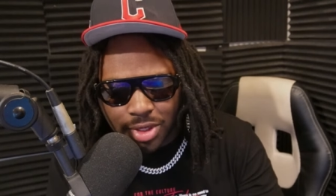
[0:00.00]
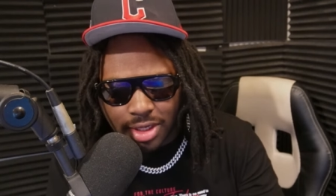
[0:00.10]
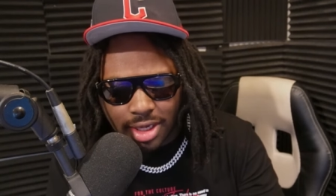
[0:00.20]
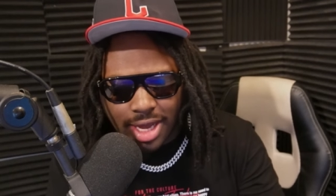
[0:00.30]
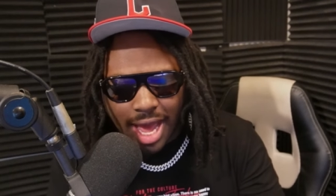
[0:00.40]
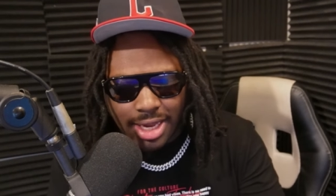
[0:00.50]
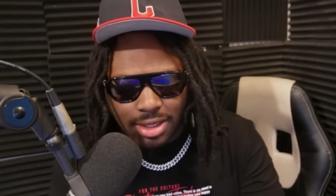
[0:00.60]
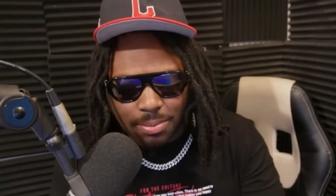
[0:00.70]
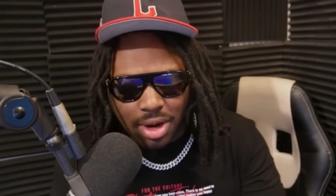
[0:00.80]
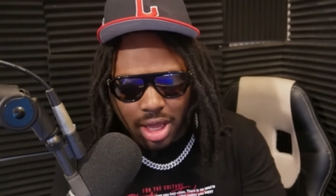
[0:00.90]
The guy that
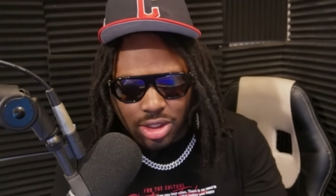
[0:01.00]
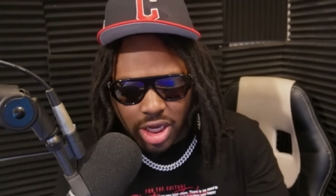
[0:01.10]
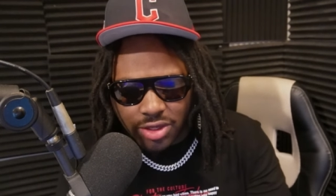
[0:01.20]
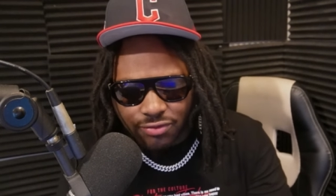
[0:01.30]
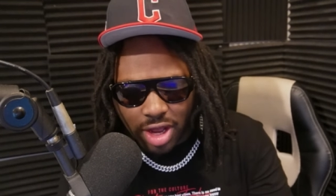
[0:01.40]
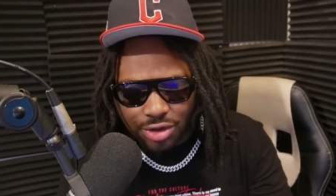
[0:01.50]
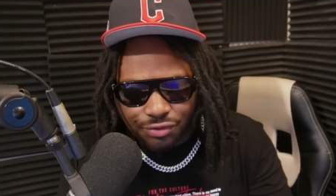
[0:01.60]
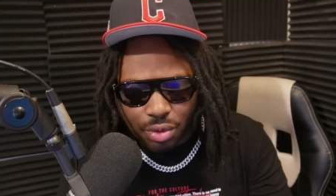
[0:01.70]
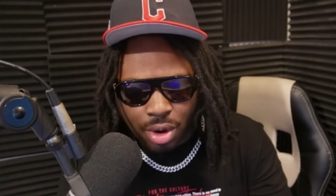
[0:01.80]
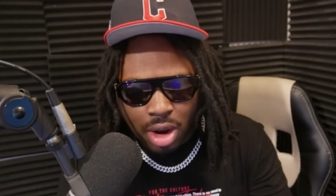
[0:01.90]
LeBron James vouched
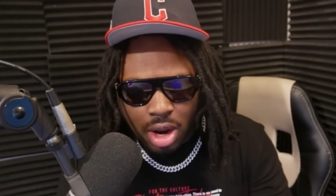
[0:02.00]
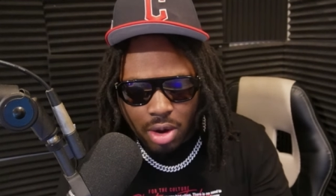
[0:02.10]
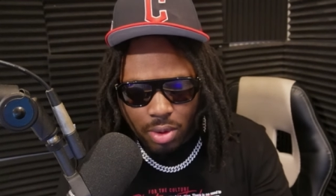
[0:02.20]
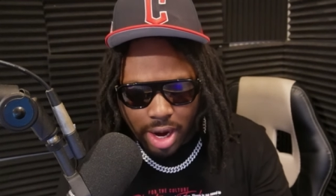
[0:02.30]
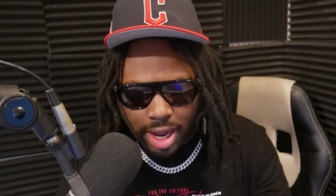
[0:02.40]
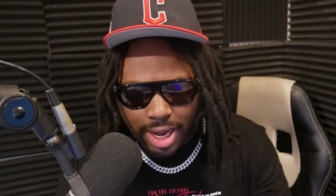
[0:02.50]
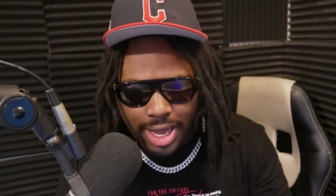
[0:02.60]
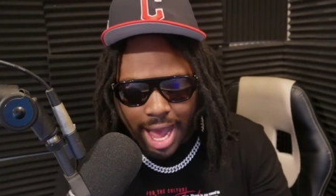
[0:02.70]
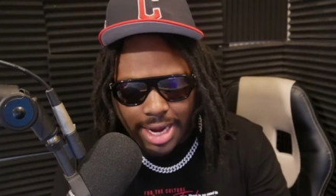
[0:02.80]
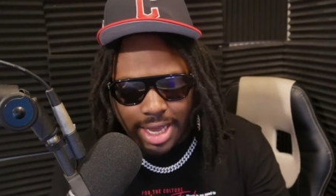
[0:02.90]
for, right? A
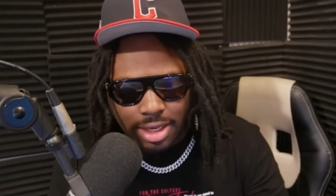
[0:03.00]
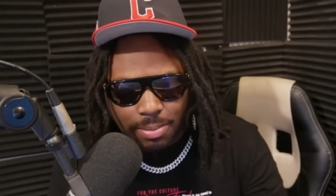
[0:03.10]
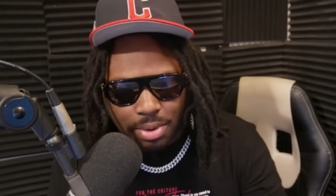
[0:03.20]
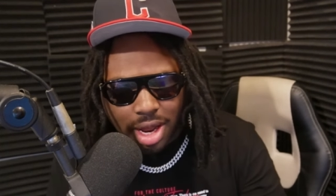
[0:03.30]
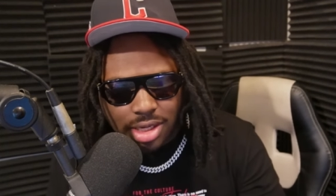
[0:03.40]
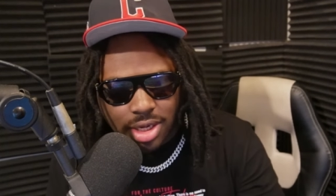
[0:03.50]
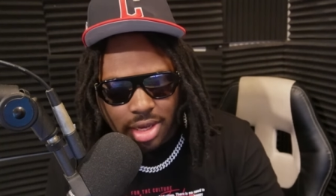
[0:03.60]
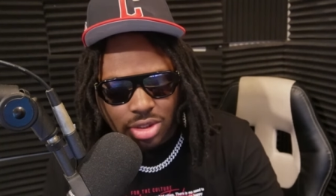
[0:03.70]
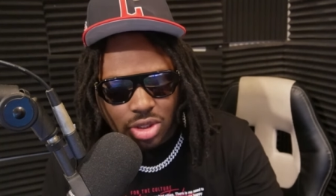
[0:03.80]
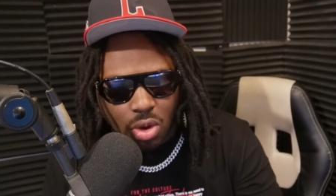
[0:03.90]
guy that LeBron James
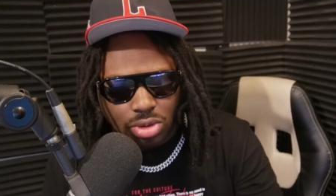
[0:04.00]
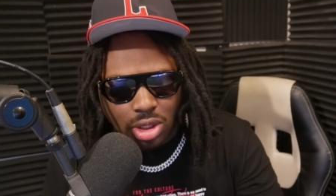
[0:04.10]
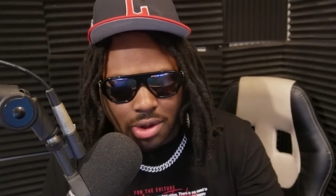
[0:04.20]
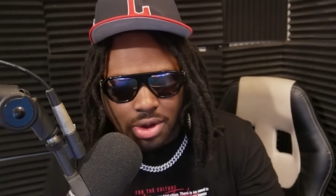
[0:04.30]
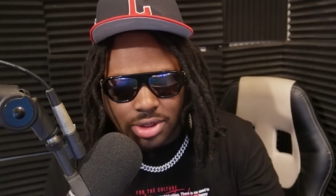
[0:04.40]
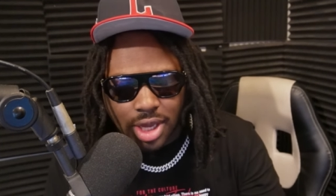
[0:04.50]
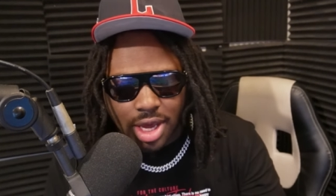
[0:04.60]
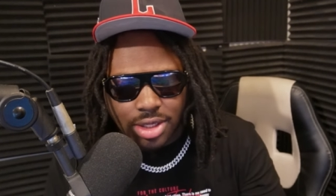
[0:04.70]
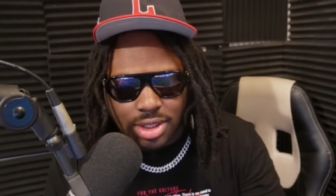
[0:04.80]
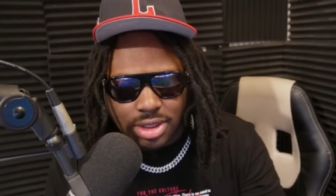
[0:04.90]
told the Los
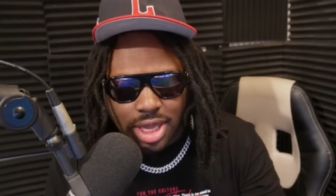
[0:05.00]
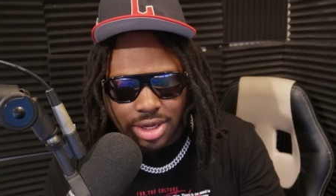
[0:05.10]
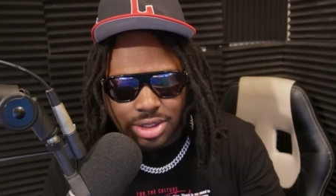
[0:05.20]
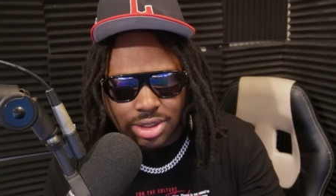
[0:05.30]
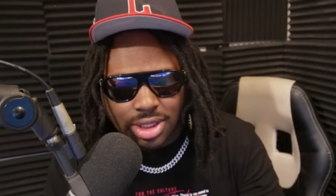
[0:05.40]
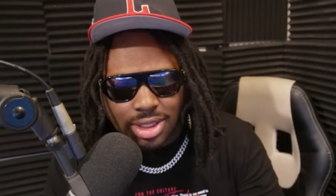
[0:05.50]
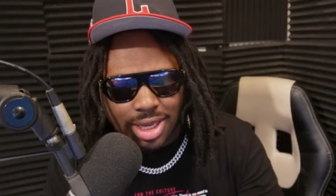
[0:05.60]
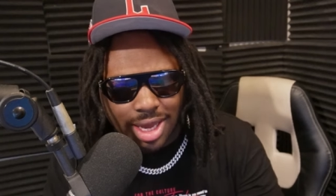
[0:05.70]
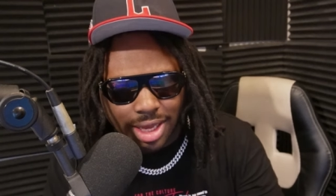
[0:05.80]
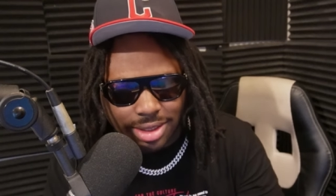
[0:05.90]
Angeles Lakers to
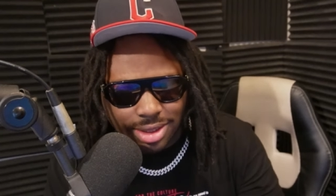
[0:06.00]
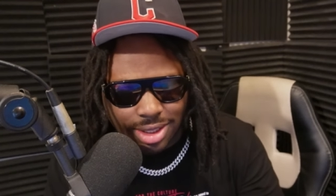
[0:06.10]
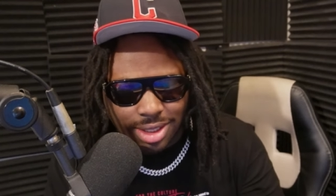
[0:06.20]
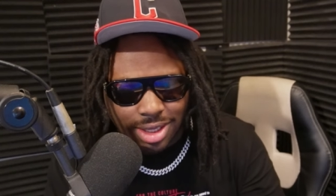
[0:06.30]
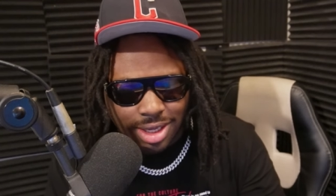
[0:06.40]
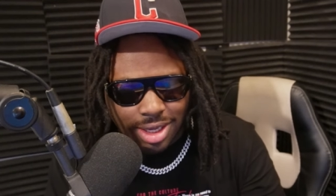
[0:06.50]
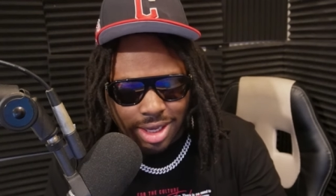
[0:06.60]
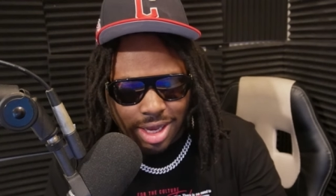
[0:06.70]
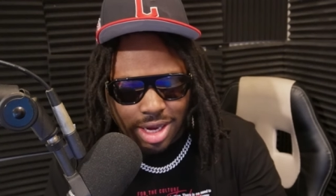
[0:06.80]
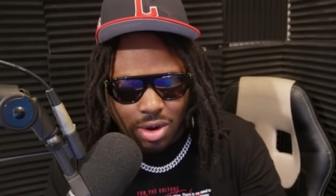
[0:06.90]
get
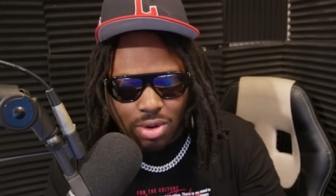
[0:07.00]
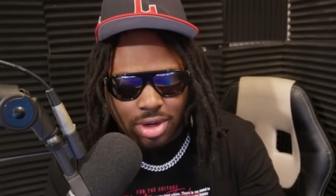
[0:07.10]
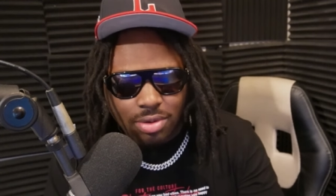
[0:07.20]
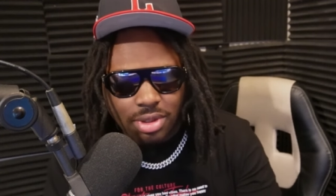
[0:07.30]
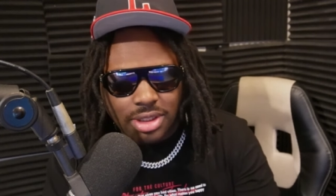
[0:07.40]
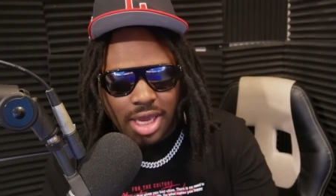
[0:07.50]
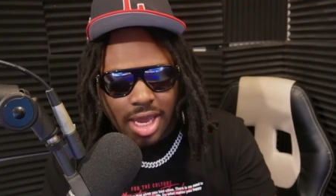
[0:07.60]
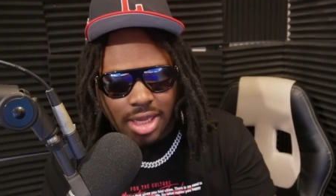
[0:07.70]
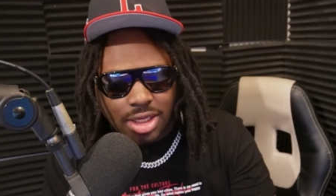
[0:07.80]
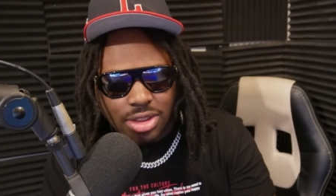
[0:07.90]
in order to
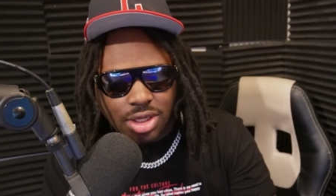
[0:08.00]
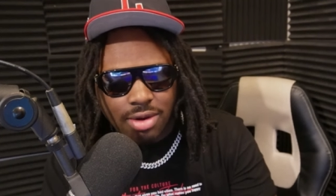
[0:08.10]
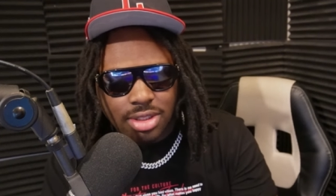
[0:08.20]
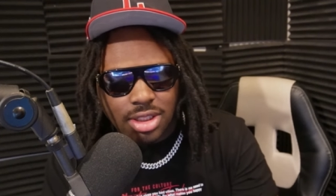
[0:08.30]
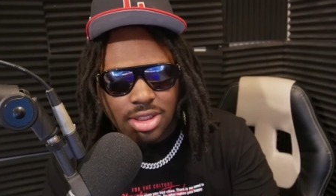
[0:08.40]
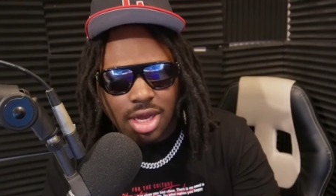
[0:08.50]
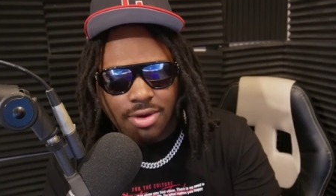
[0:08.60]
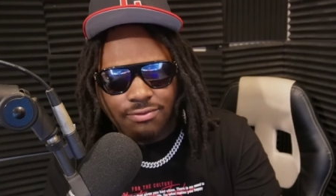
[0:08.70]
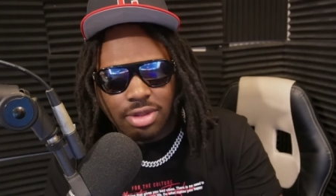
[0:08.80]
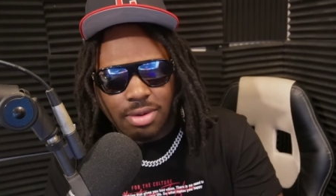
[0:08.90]
retain the services of
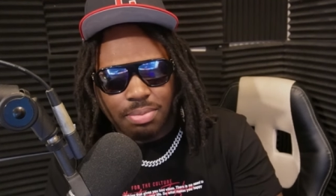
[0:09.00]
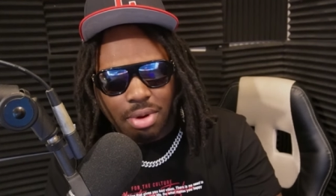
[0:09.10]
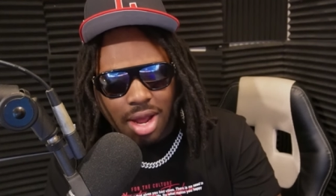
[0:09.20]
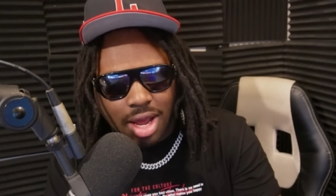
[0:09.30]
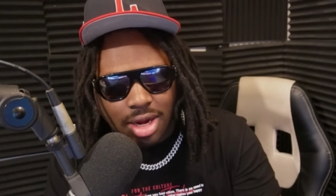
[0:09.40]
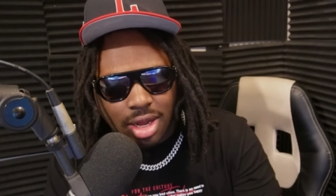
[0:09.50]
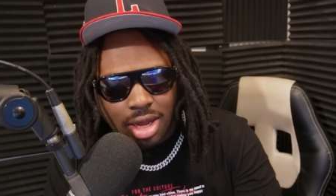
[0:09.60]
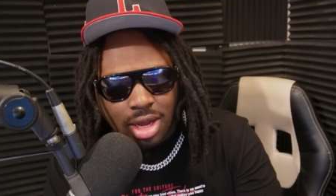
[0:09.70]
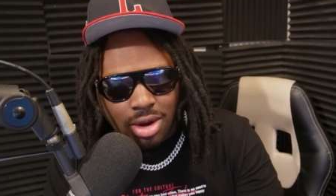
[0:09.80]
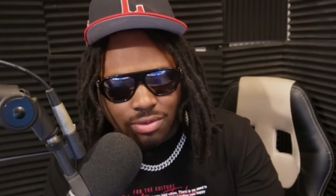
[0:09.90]
LeBron
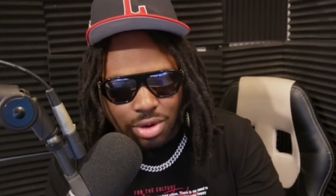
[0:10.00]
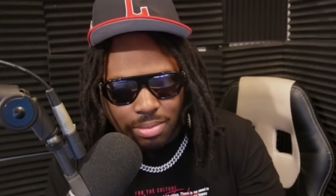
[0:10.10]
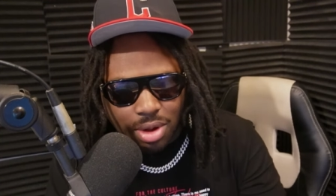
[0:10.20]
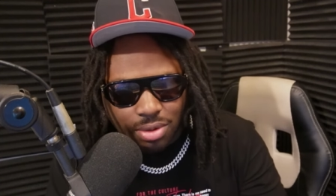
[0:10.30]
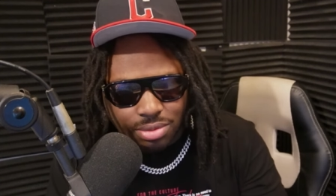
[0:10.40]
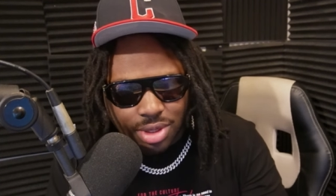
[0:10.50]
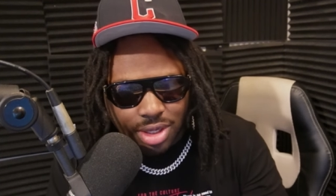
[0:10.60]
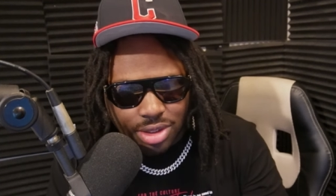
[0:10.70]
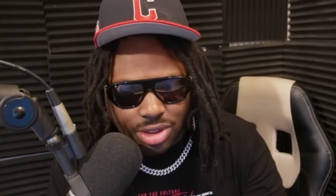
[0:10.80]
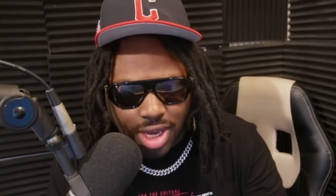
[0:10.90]
Ramon
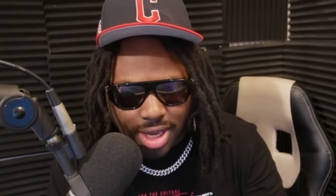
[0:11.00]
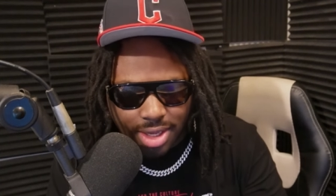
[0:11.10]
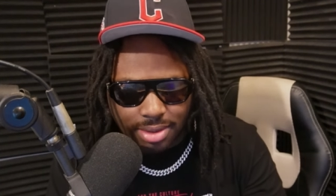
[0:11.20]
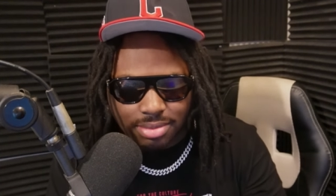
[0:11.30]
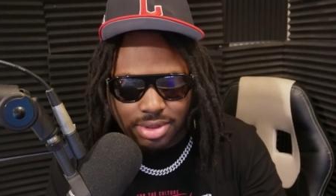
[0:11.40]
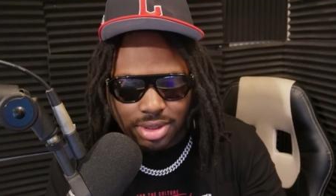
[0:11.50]
James.